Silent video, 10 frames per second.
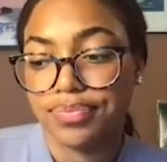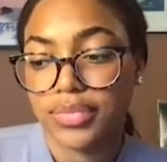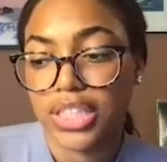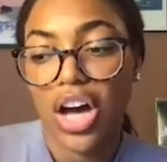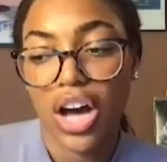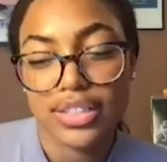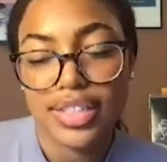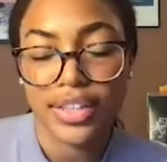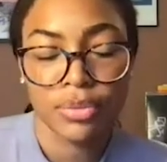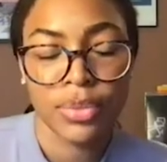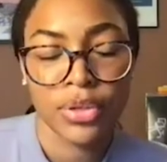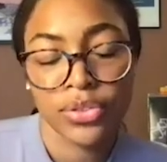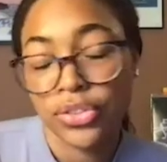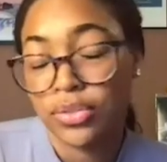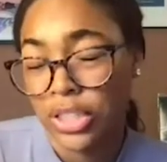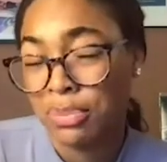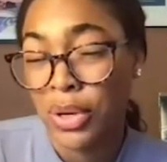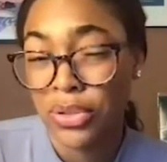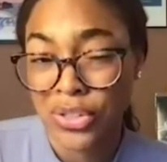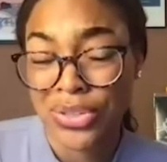the content they're
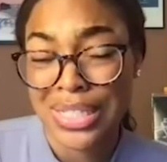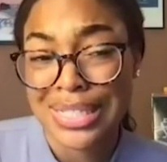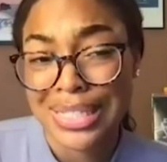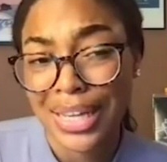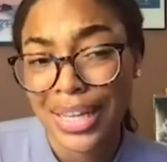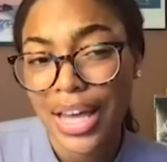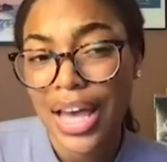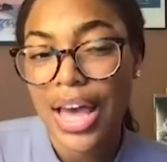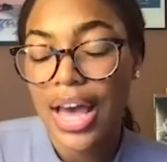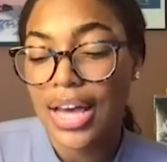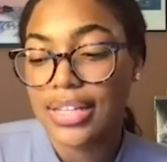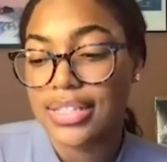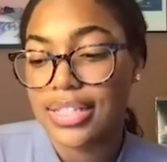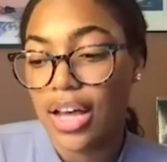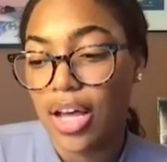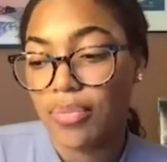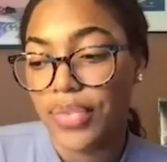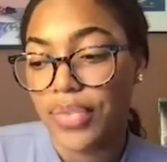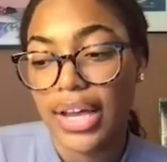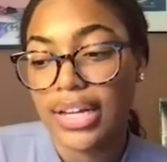most used to seeing has
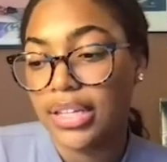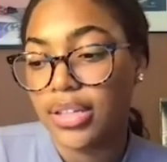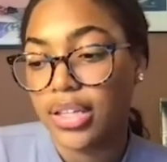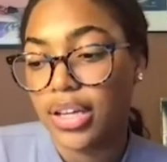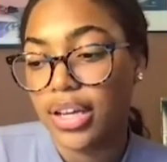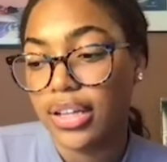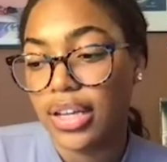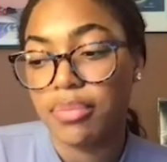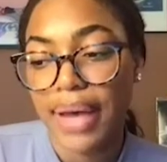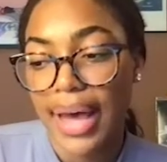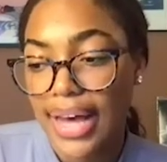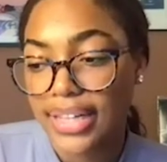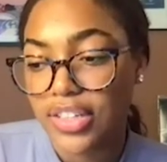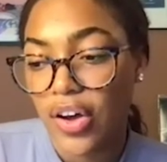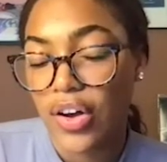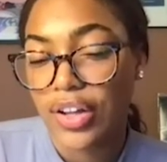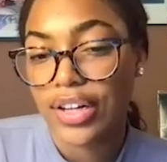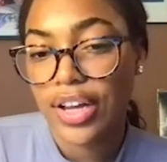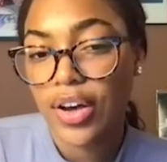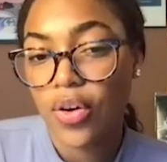any impact
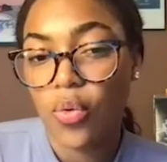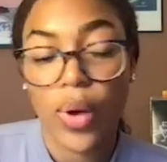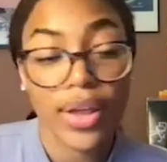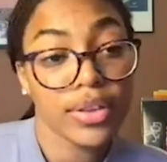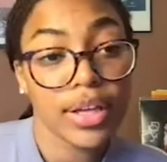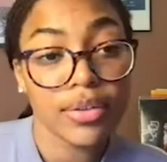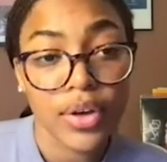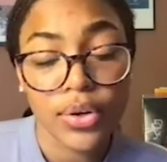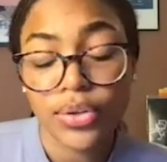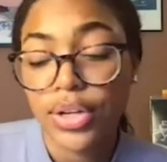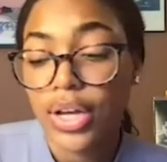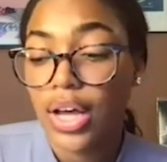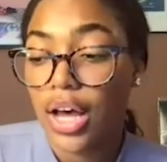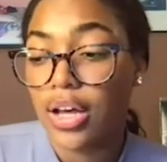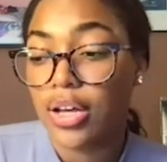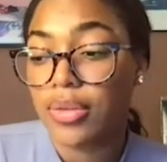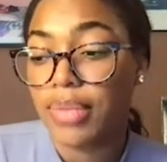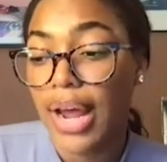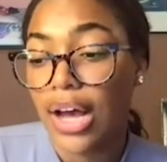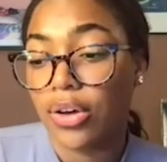on whether they vote,
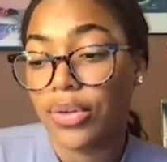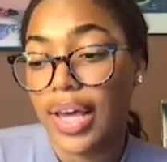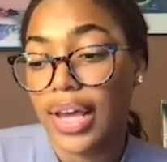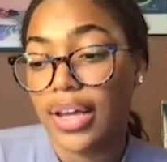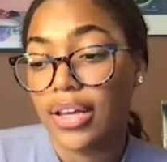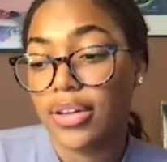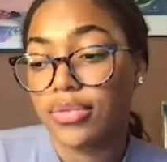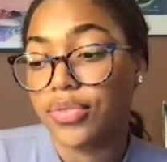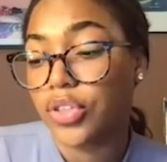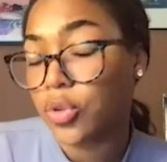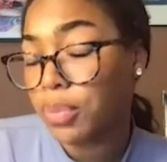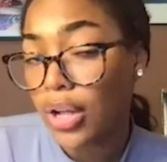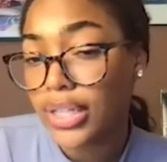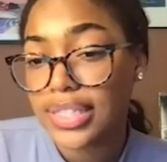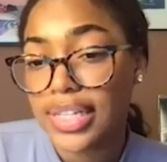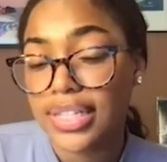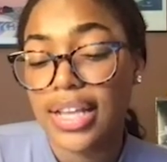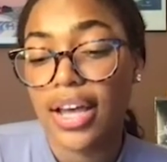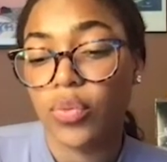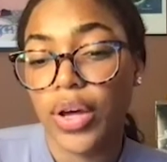how they view politics,
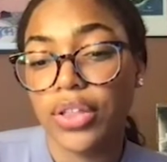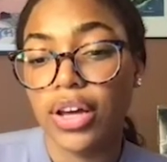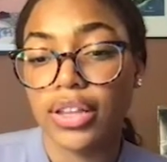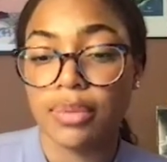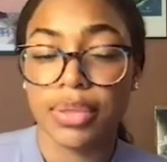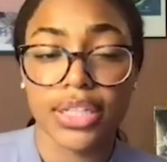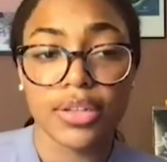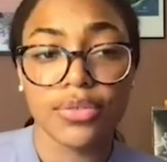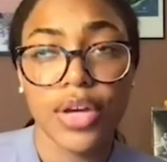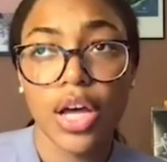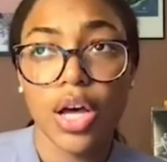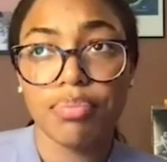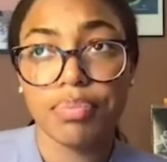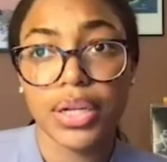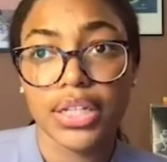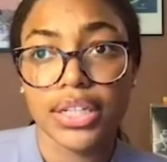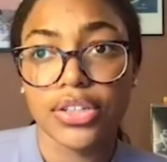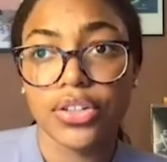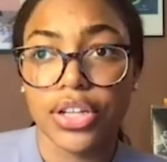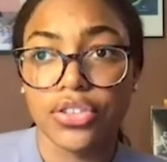and whether or not they believe
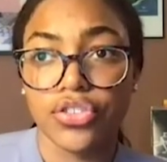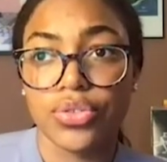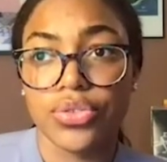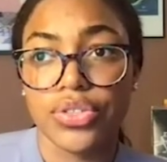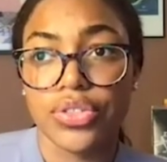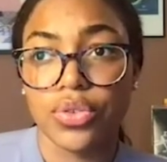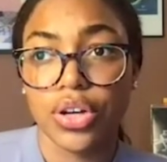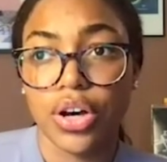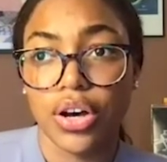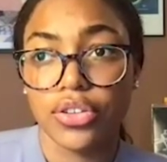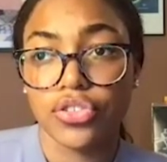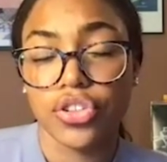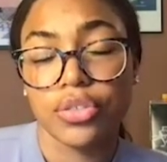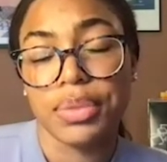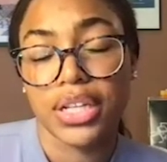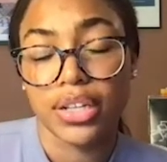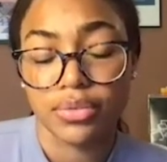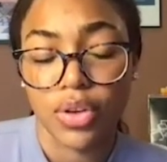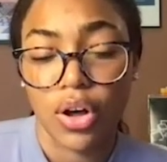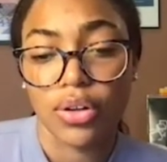political issues should be
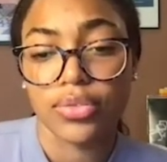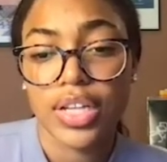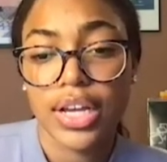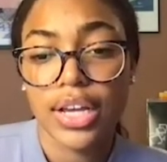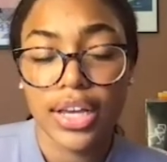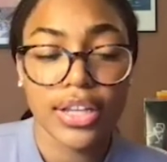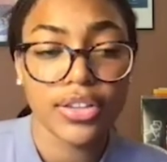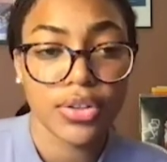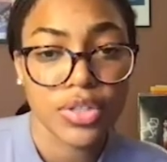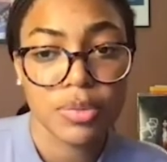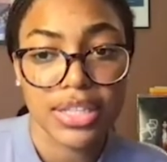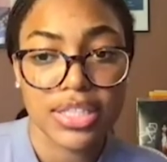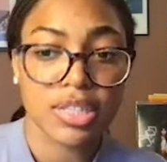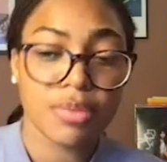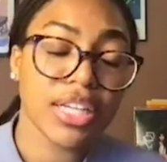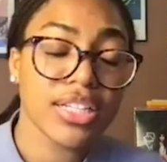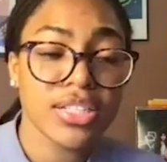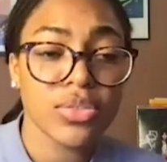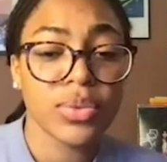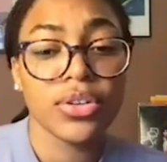involved in those spaces. Because
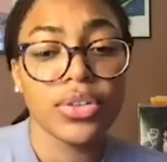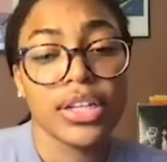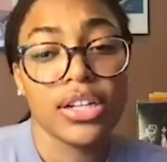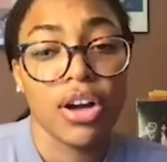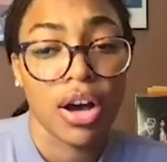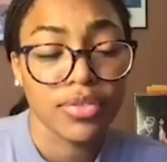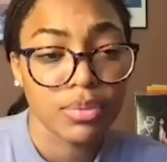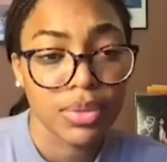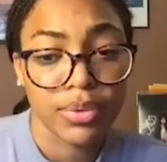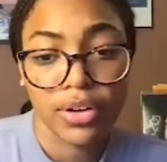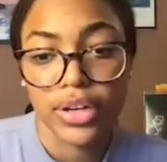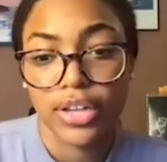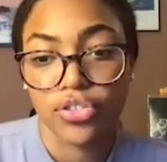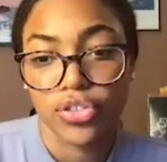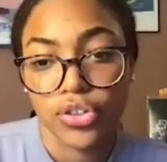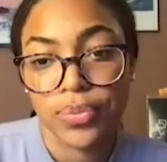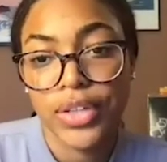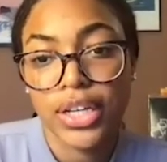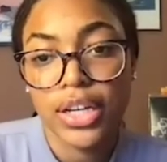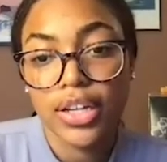as we know, they can often be recreational.
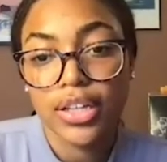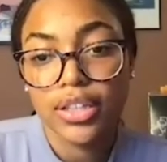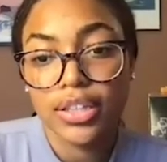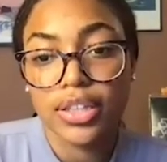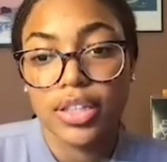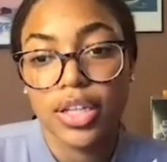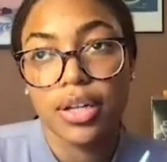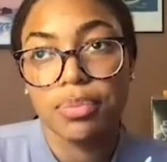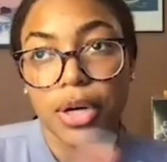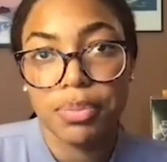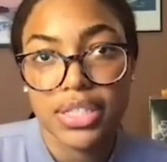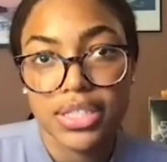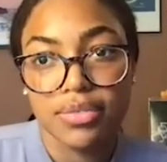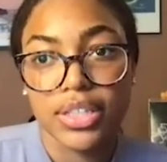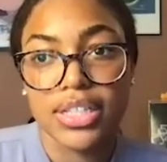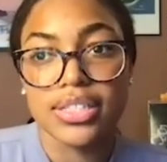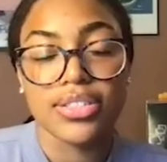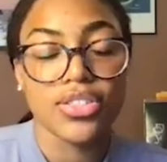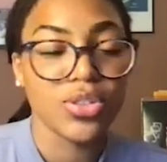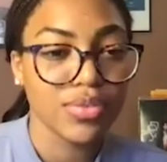The purpose of this
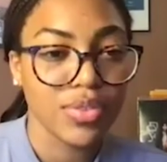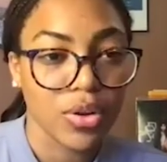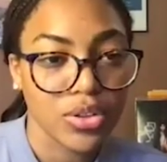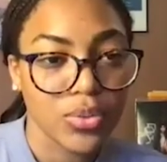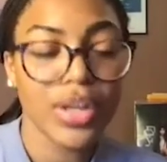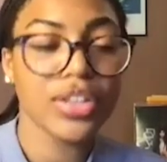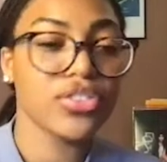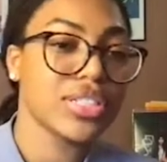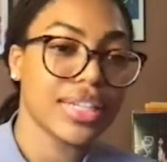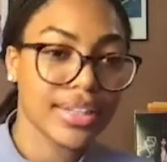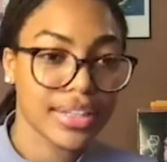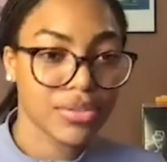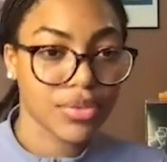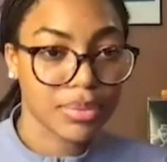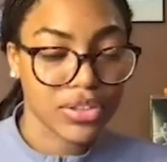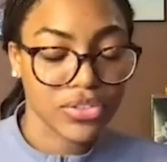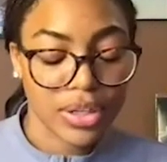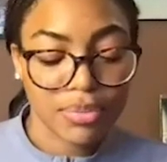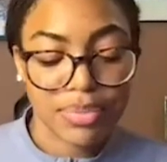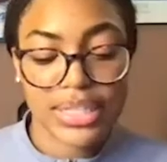is twofold. One is just to get the
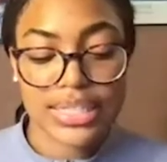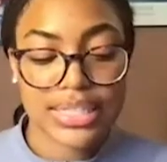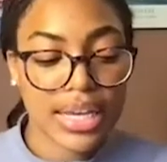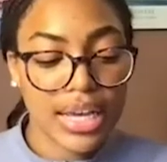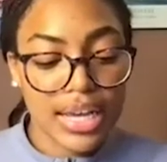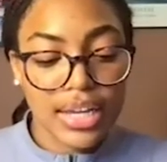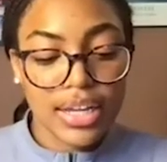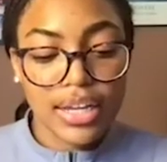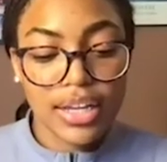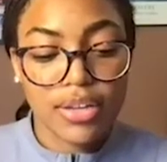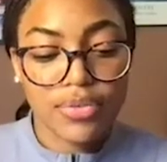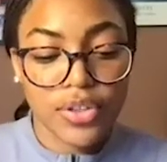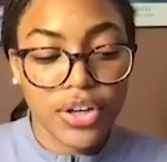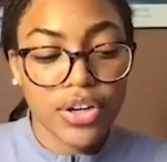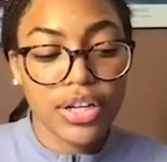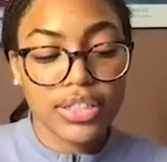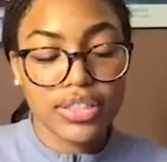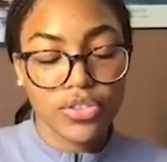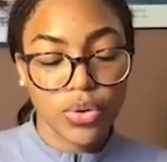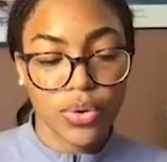information, because if you're a
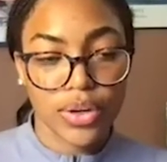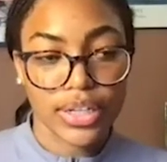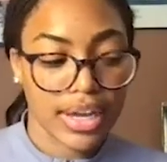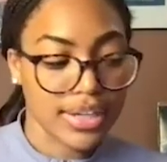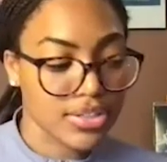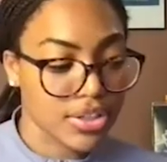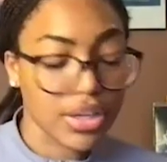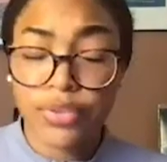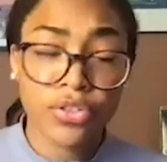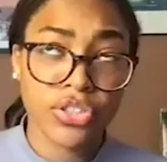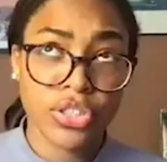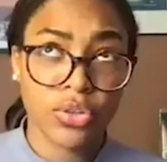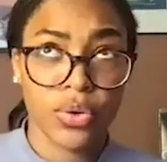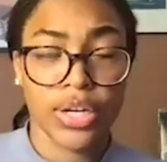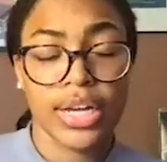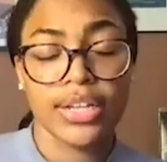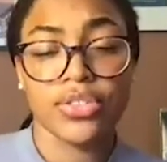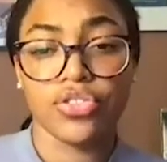digital organizer, if you're just an organizer in